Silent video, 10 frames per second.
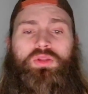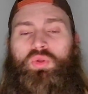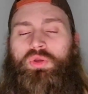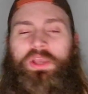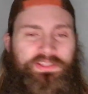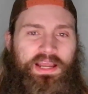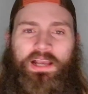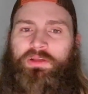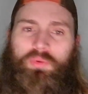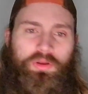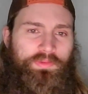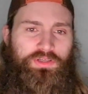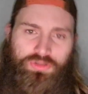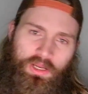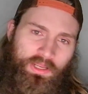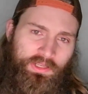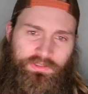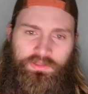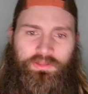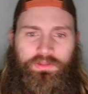Luque is not going to want to be
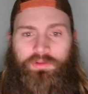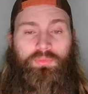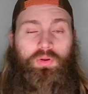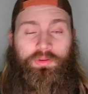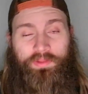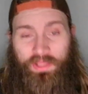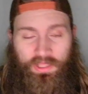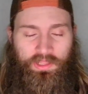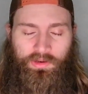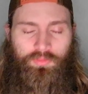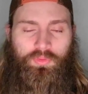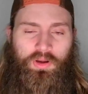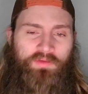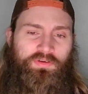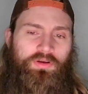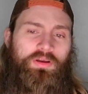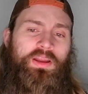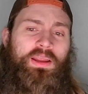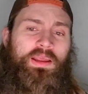striked, want to be hit or whatever.